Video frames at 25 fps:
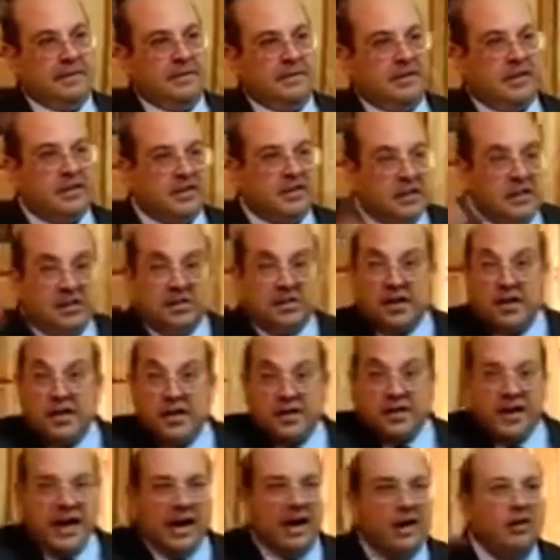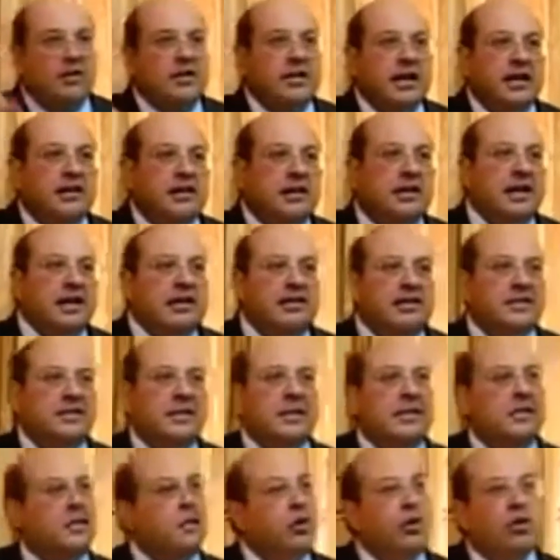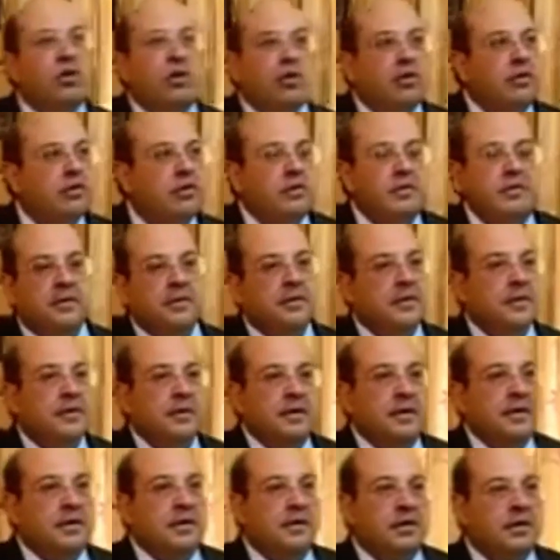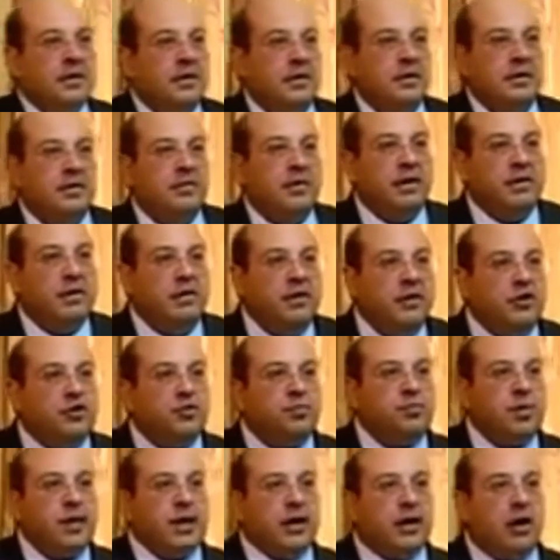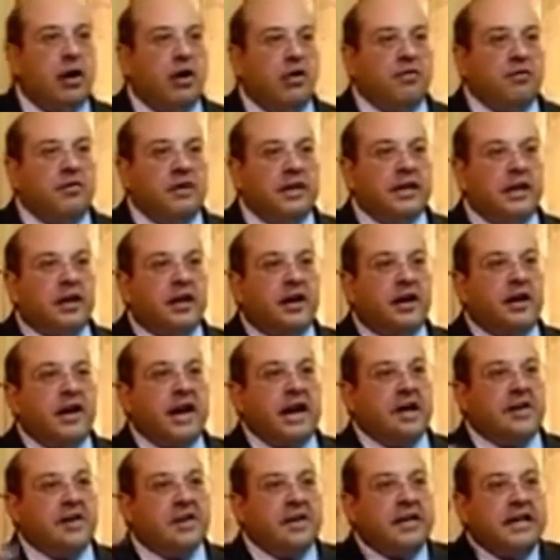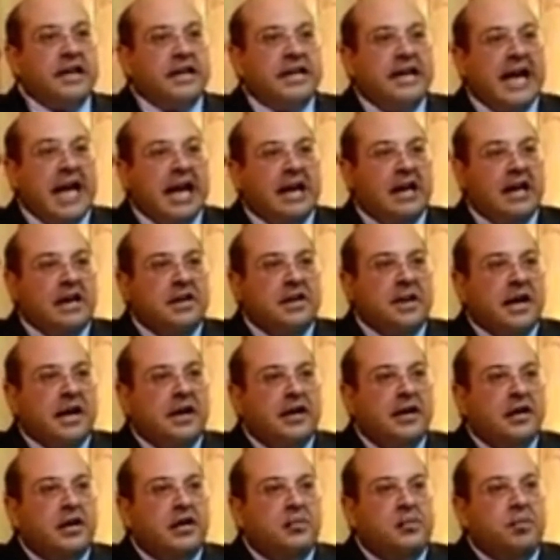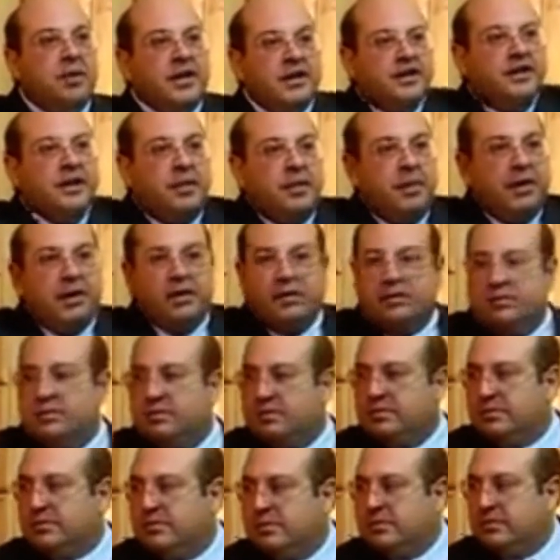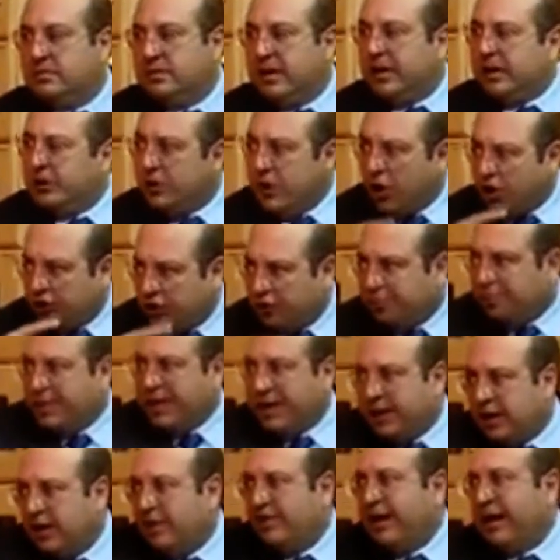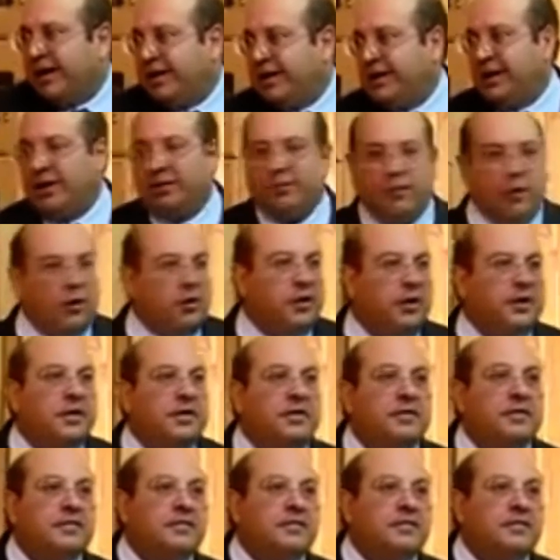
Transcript: Justice Krishna, on the other hand, said, no. When we speak of the great egalitarian principle, we are not speaking of Article 14.